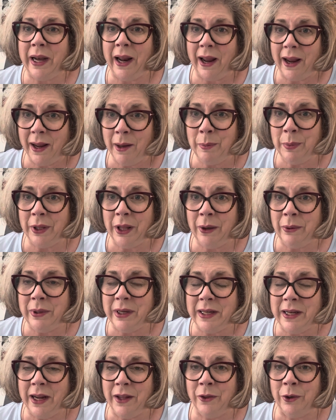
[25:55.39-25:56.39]
I upload
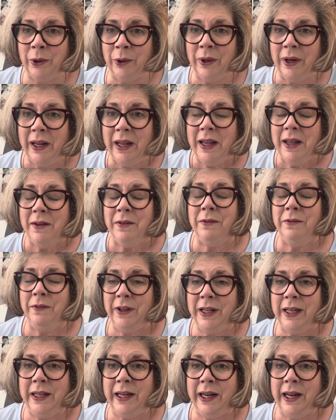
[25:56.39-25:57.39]
another
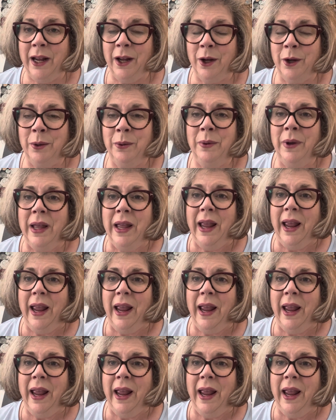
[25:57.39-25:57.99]
video.